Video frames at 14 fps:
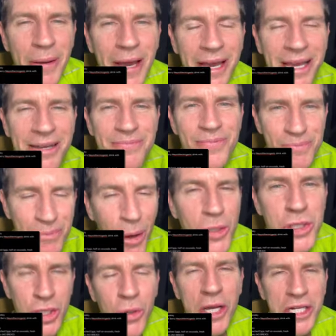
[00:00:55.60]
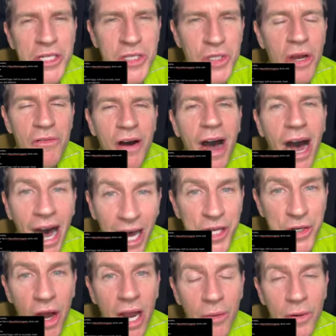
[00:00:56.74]
Hi Beck. Most of the questions so far are
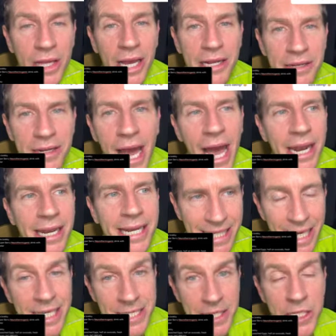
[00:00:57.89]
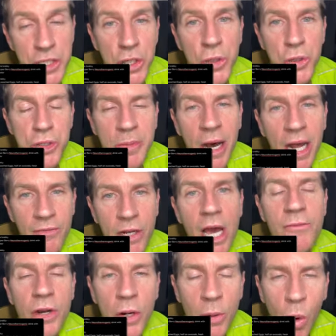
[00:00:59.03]
diet related, and yes, it is a huge part of it.
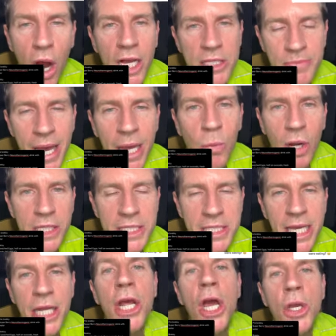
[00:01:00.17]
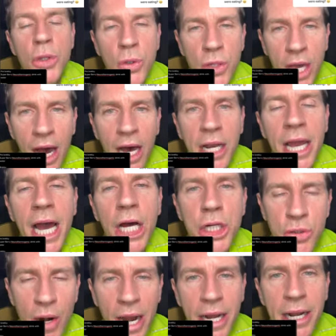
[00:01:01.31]
A very wise man once said, you can't
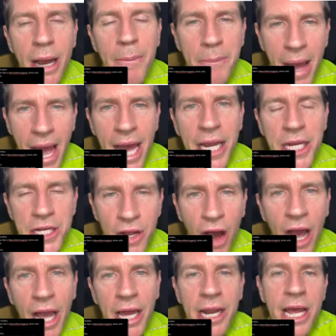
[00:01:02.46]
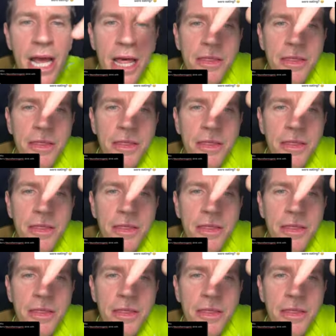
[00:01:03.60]
outtrain a bad diet.